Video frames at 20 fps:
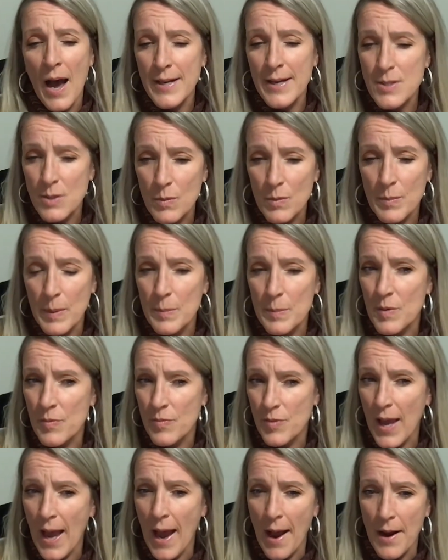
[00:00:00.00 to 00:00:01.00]
I don't remember
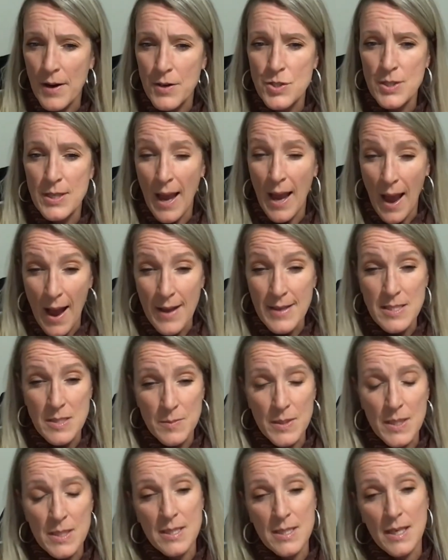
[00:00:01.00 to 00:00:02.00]
if they actually
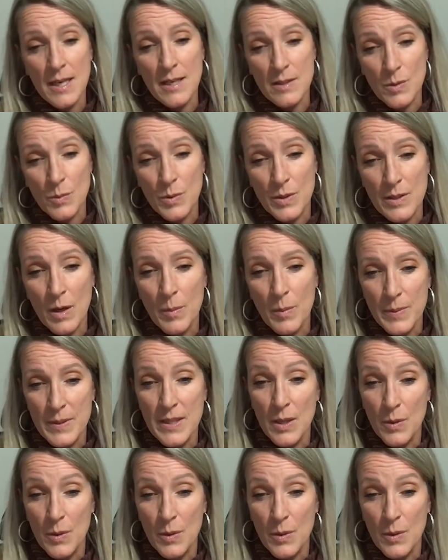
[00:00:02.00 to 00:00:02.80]
asked me to take the word out,